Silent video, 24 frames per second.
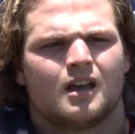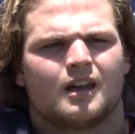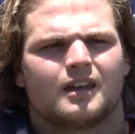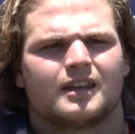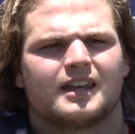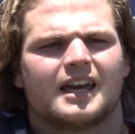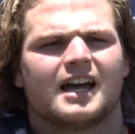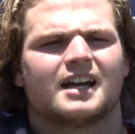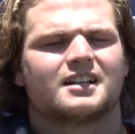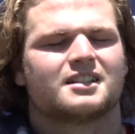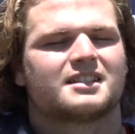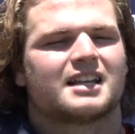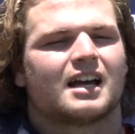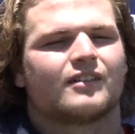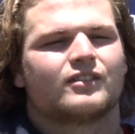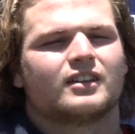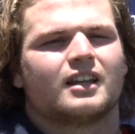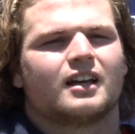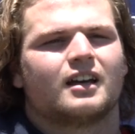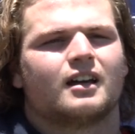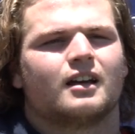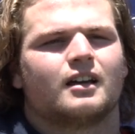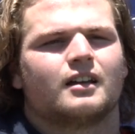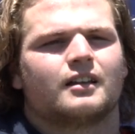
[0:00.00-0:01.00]
Yeah, just having
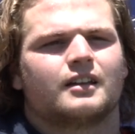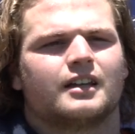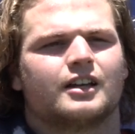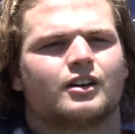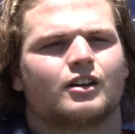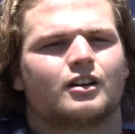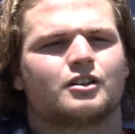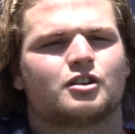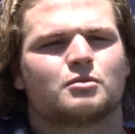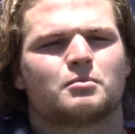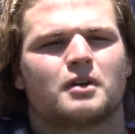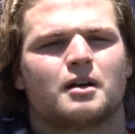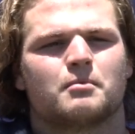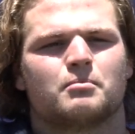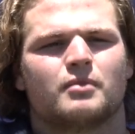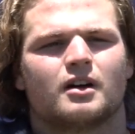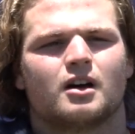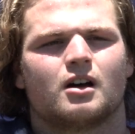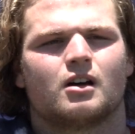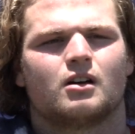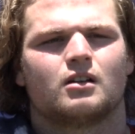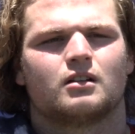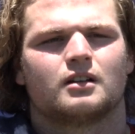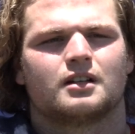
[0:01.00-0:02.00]
that year under my
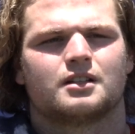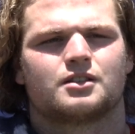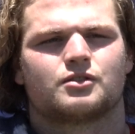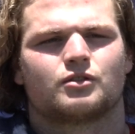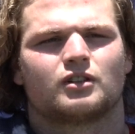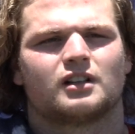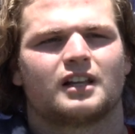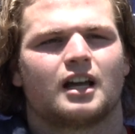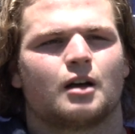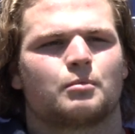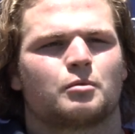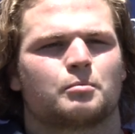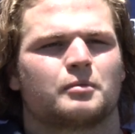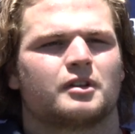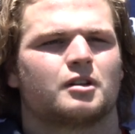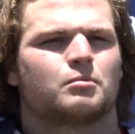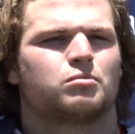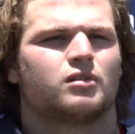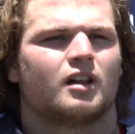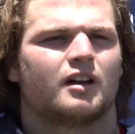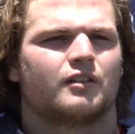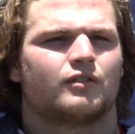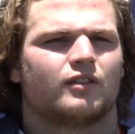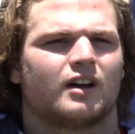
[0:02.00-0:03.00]
belt, it's really helping me to
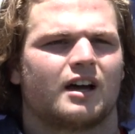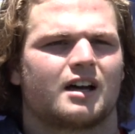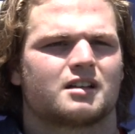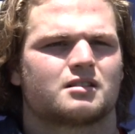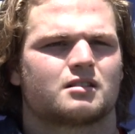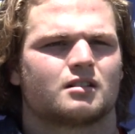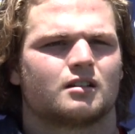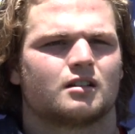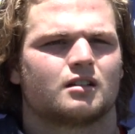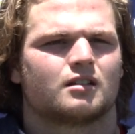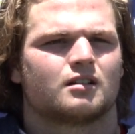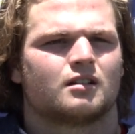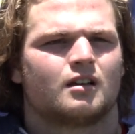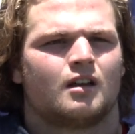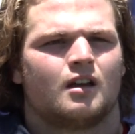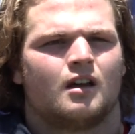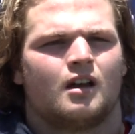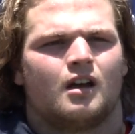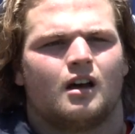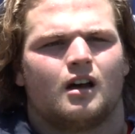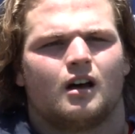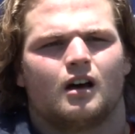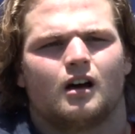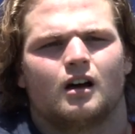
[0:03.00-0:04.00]
play faster.
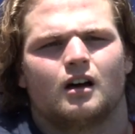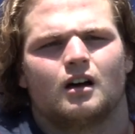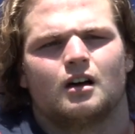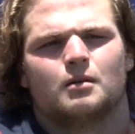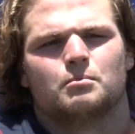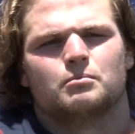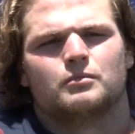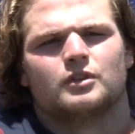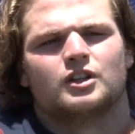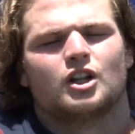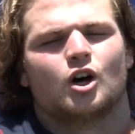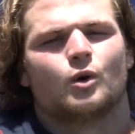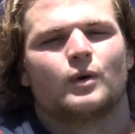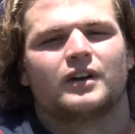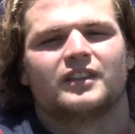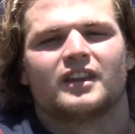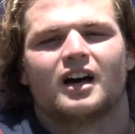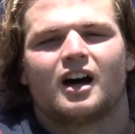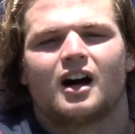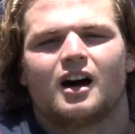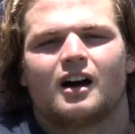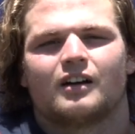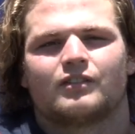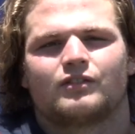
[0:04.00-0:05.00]
Knowing
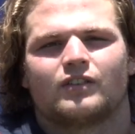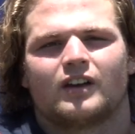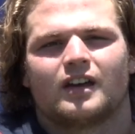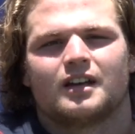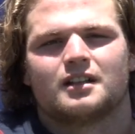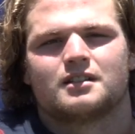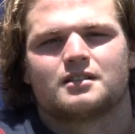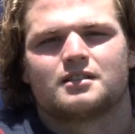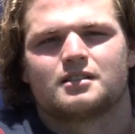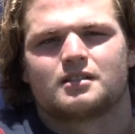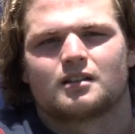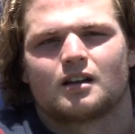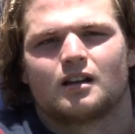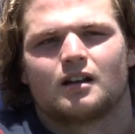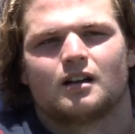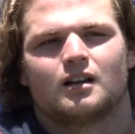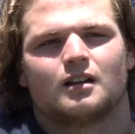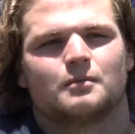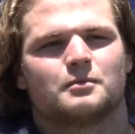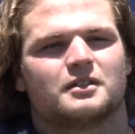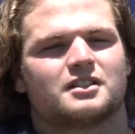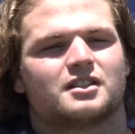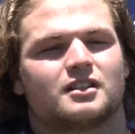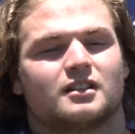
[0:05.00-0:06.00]
the offense,
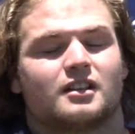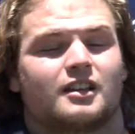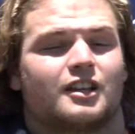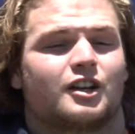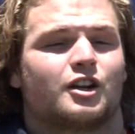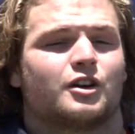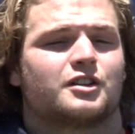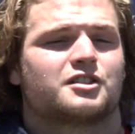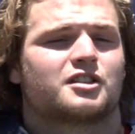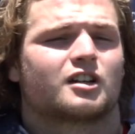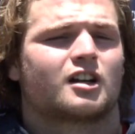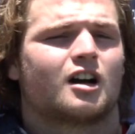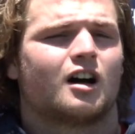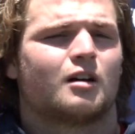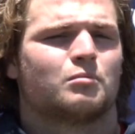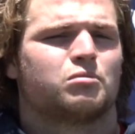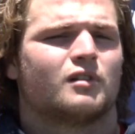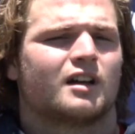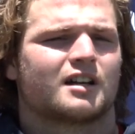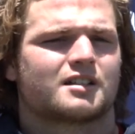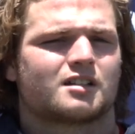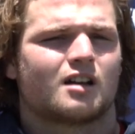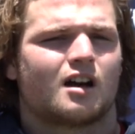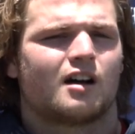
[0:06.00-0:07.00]
it's a
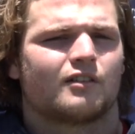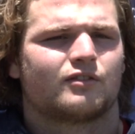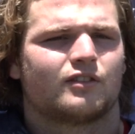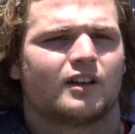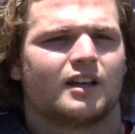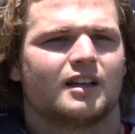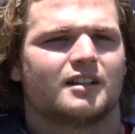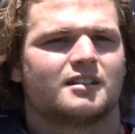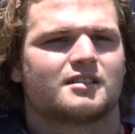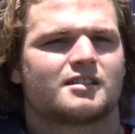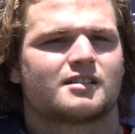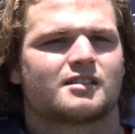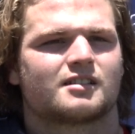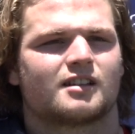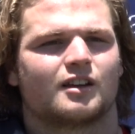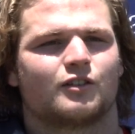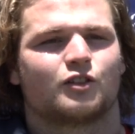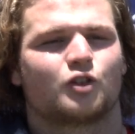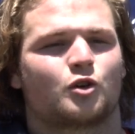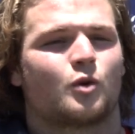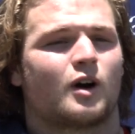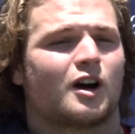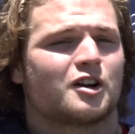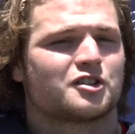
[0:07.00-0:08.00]
complex offense. It
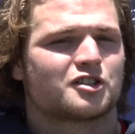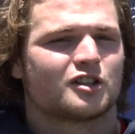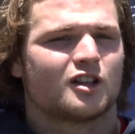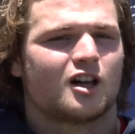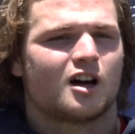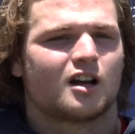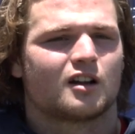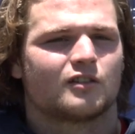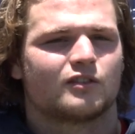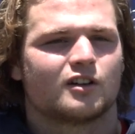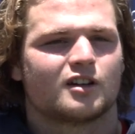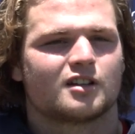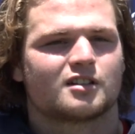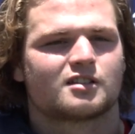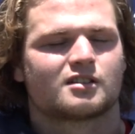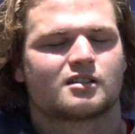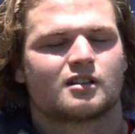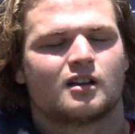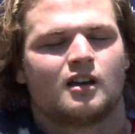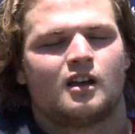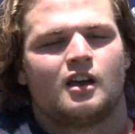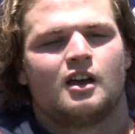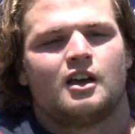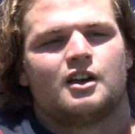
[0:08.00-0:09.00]
requires a lot of us.
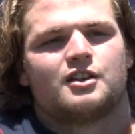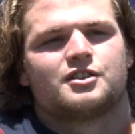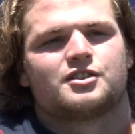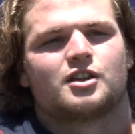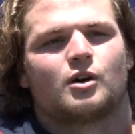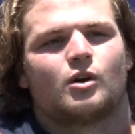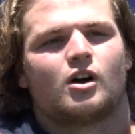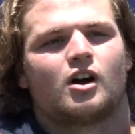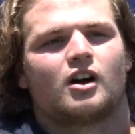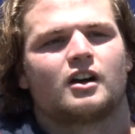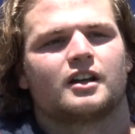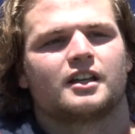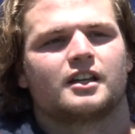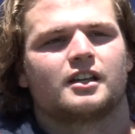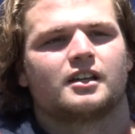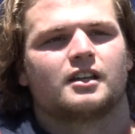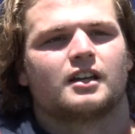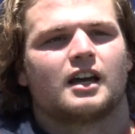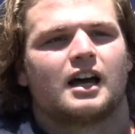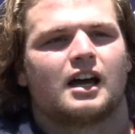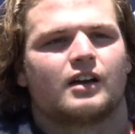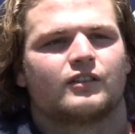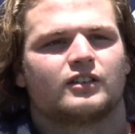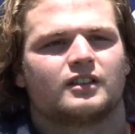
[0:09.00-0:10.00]
So already
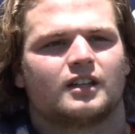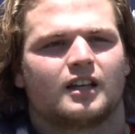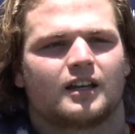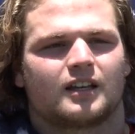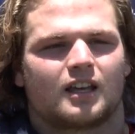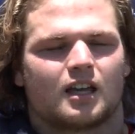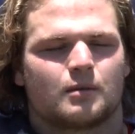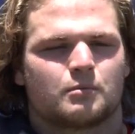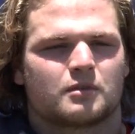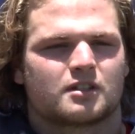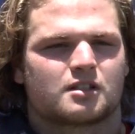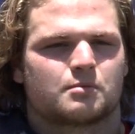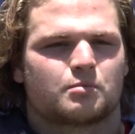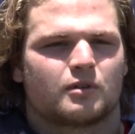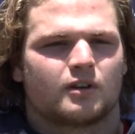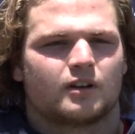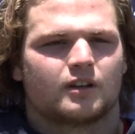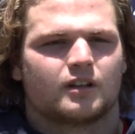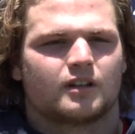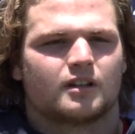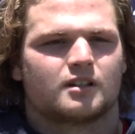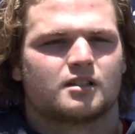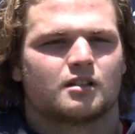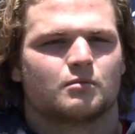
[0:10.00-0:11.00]
having that game
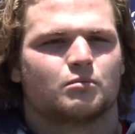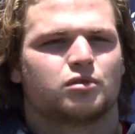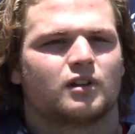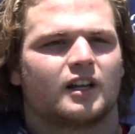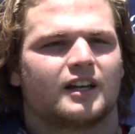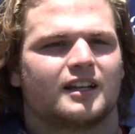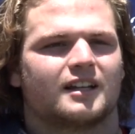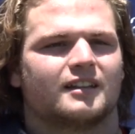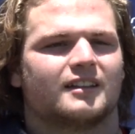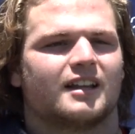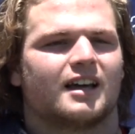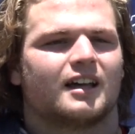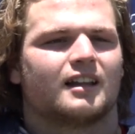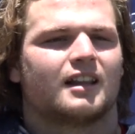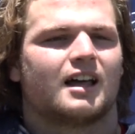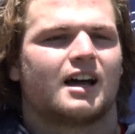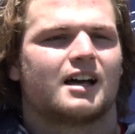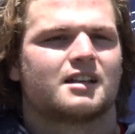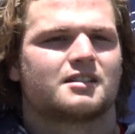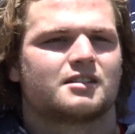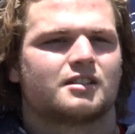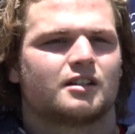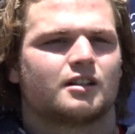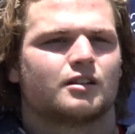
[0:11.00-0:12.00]
experience and playing in that
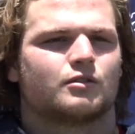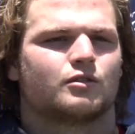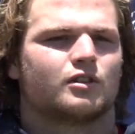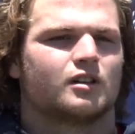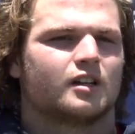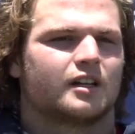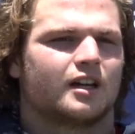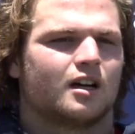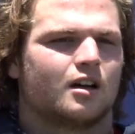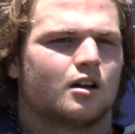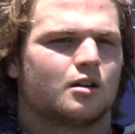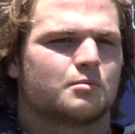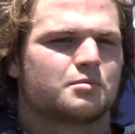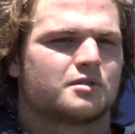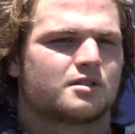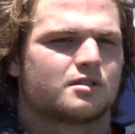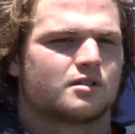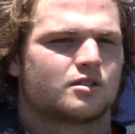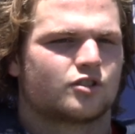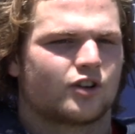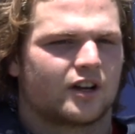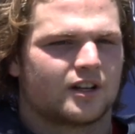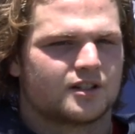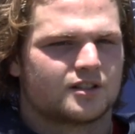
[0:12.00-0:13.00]
last year really helps
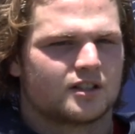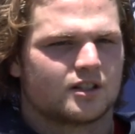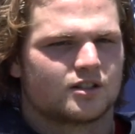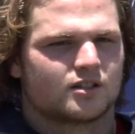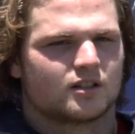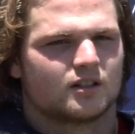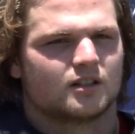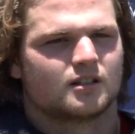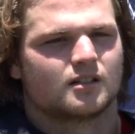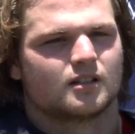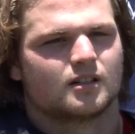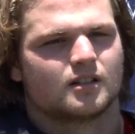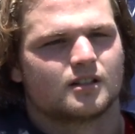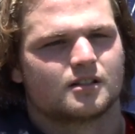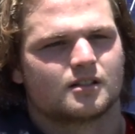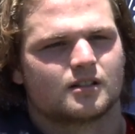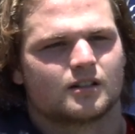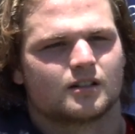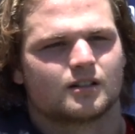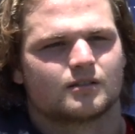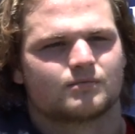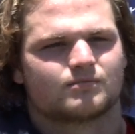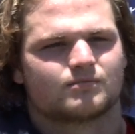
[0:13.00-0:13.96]
transition into this year.